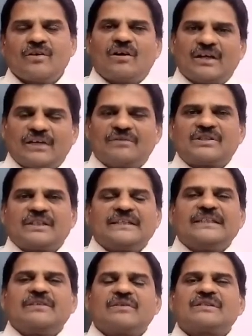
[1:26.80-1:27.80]
Already we
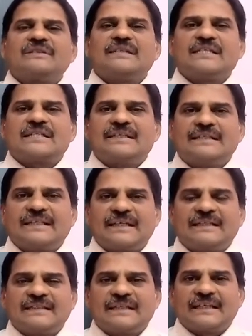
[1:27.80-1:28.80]
studied it was
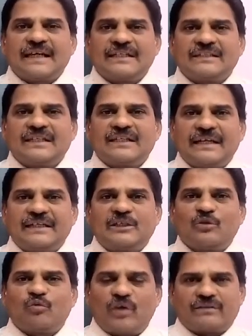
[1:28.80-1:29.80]
disintegrated in
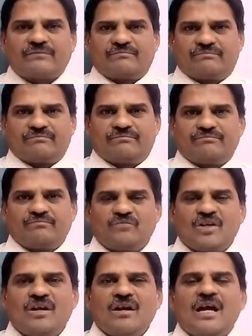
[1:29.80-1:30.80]
1991,
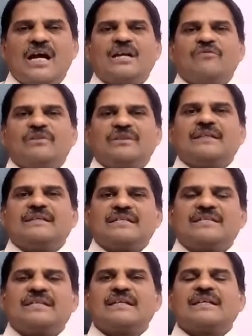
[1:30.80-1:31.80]
and with the
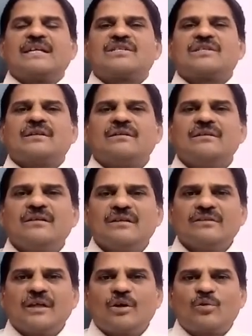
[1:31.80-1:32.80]
disintegration
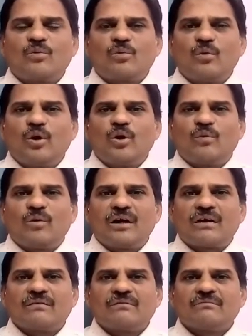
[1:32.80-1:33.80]
the Cold
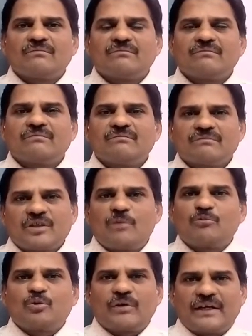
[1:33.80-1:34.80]
War
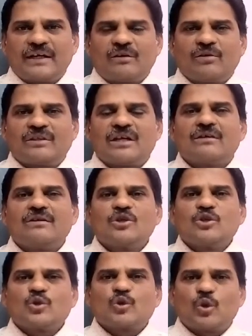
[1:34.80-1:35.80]
come to an end, or the
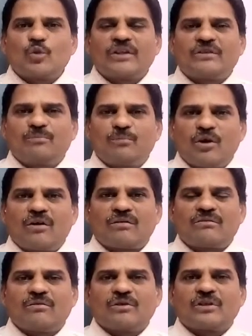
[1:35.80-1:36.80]
Soviet
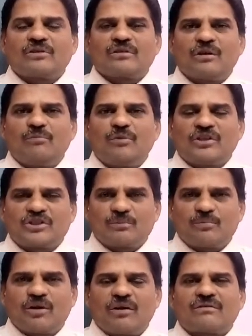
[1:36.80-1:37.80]
bloc or the communist
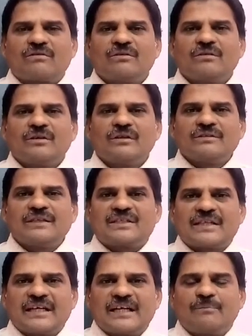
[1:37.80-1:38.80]
bloc, the
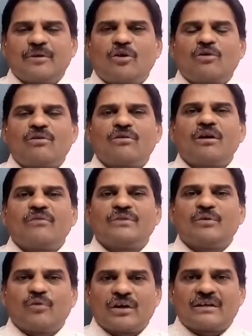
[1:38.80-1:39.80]
second bloc of
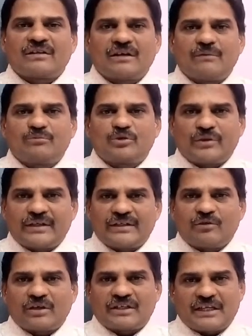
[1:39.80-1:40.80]
the world
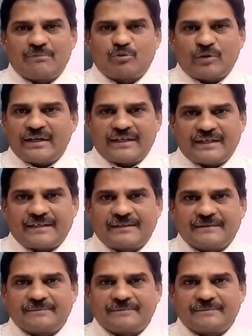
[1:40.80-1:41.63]
came to an end.